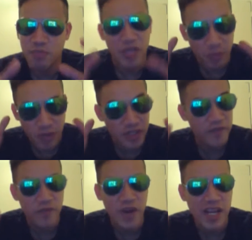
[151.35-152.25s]
being with your
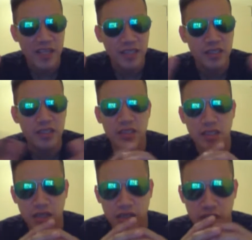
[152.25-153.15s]
friends,
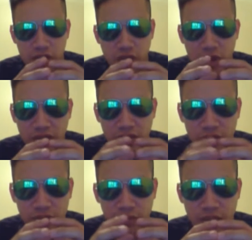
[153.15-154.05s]
you want
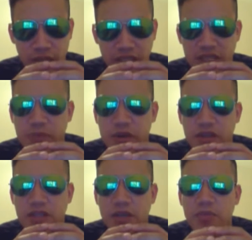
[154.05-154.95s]
to uh,
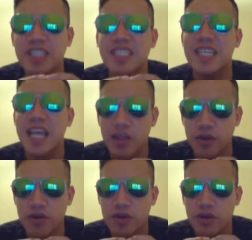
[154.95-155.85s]
experience something together.